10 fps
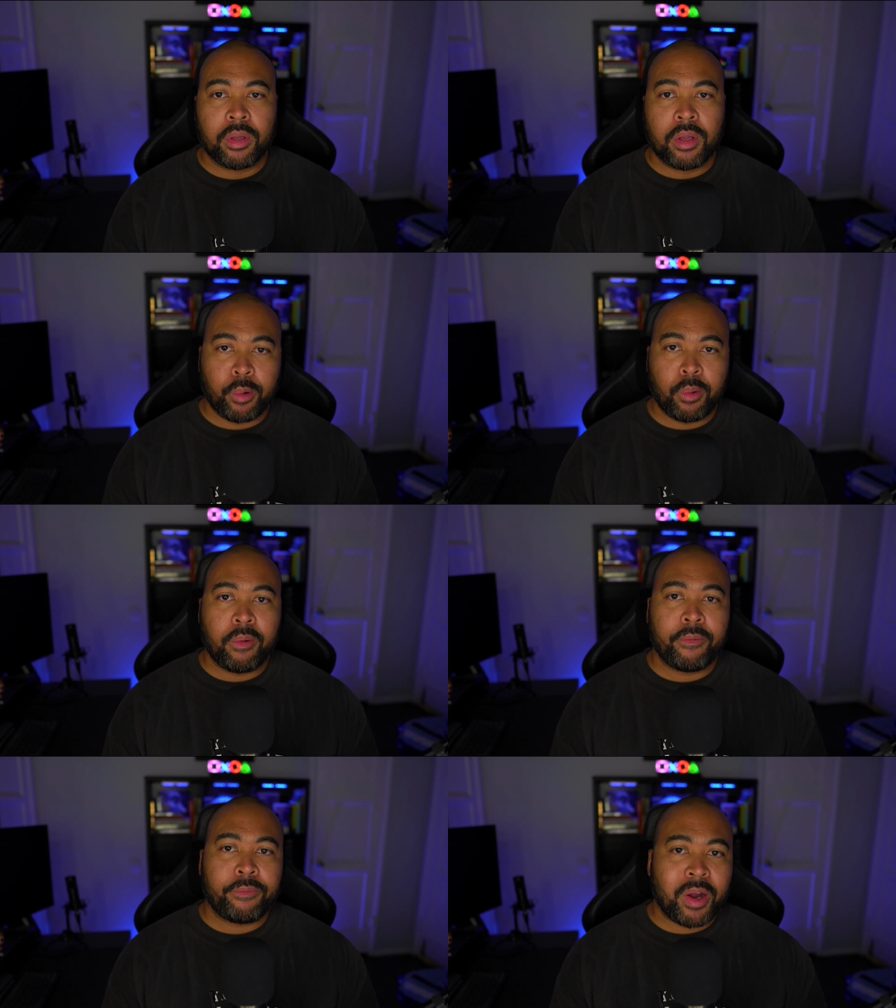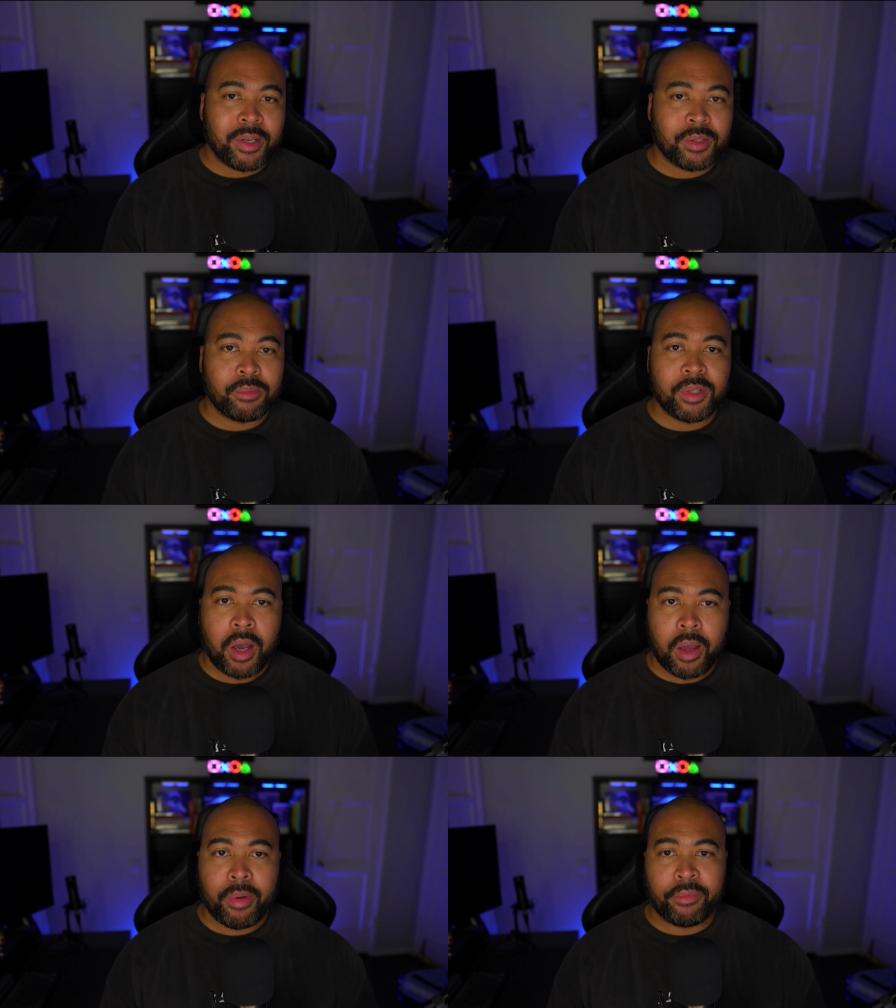So find some
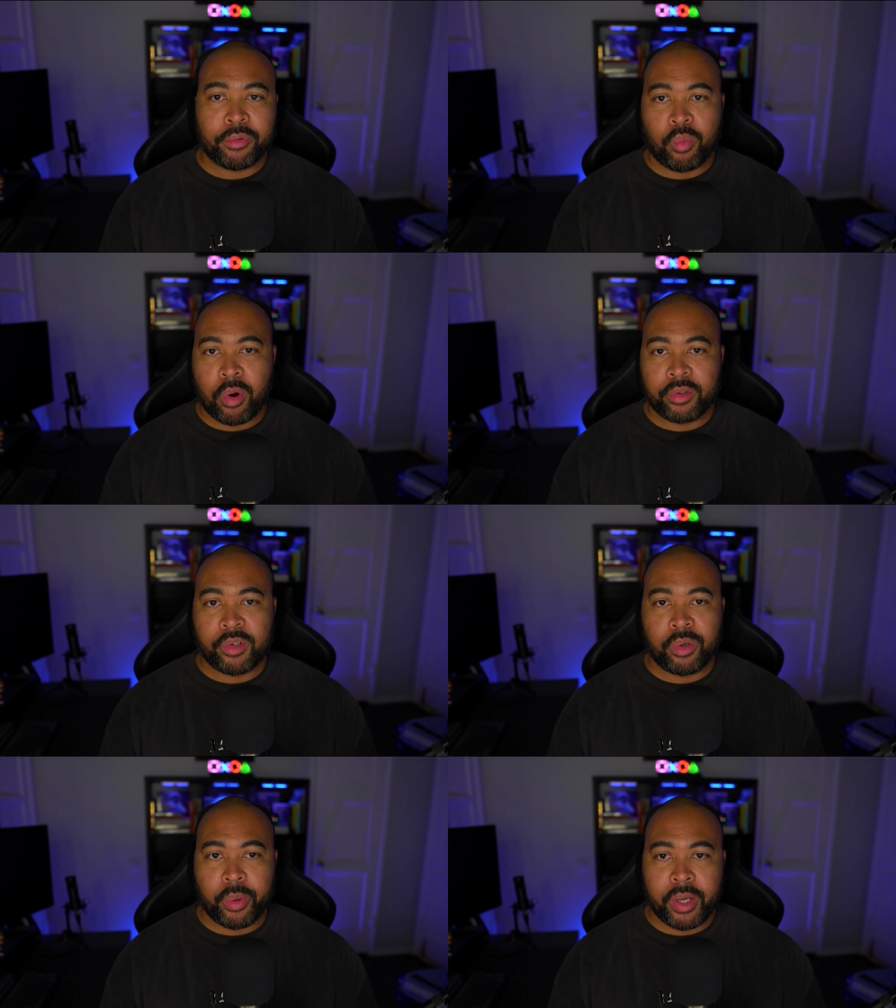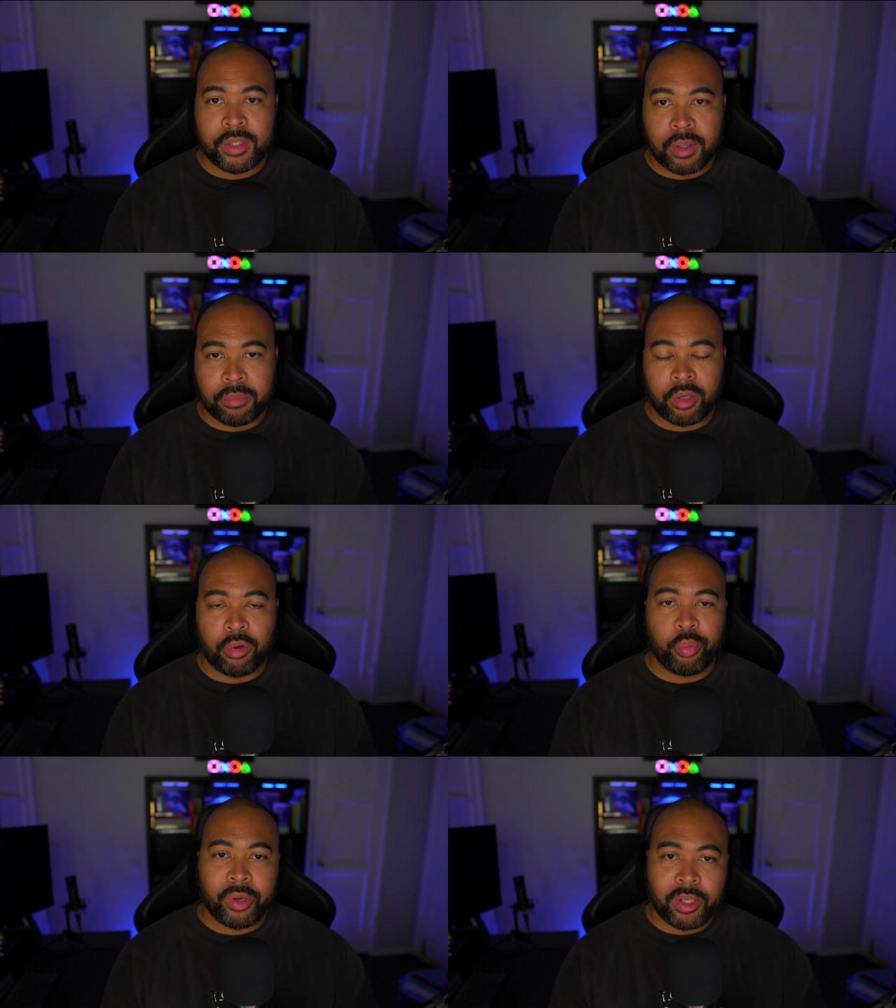time after work to create something
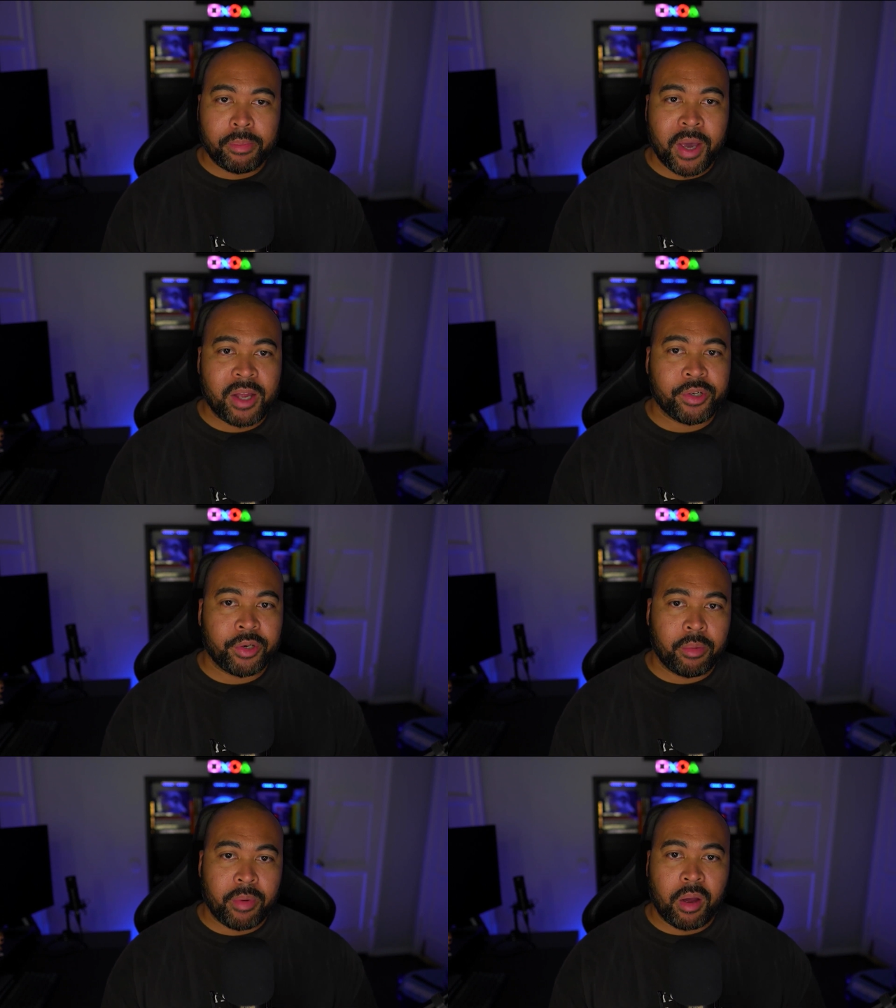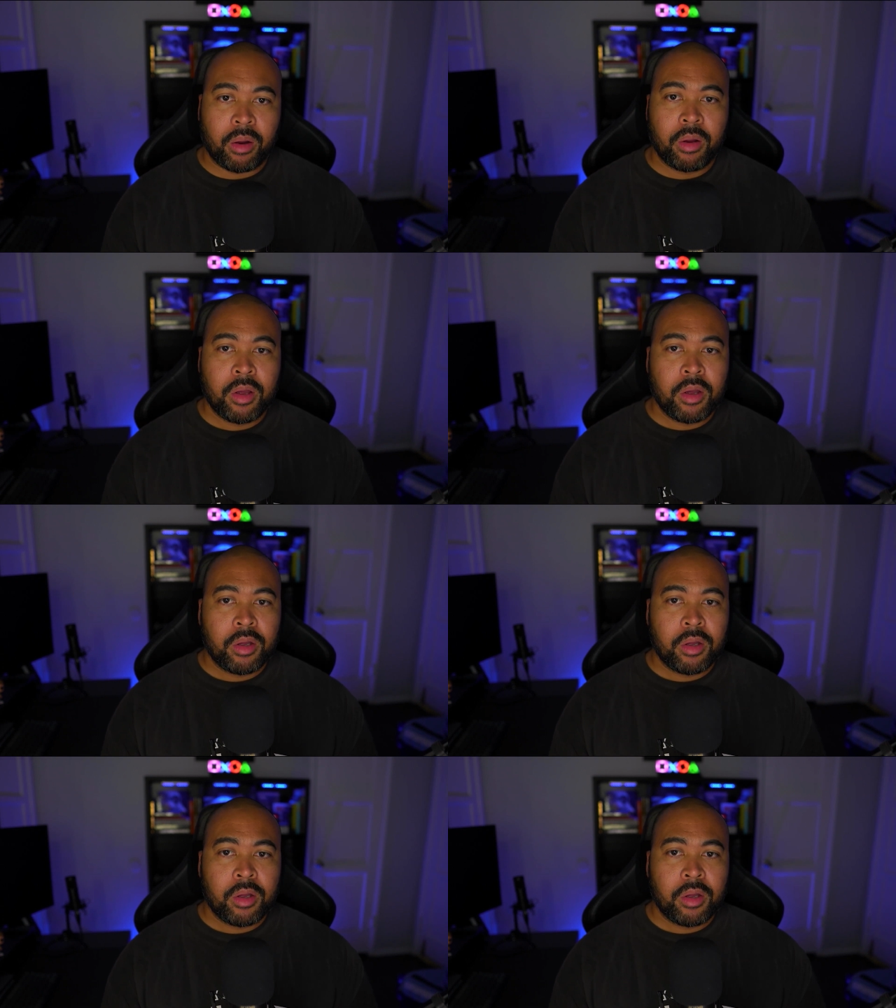you're really passionate about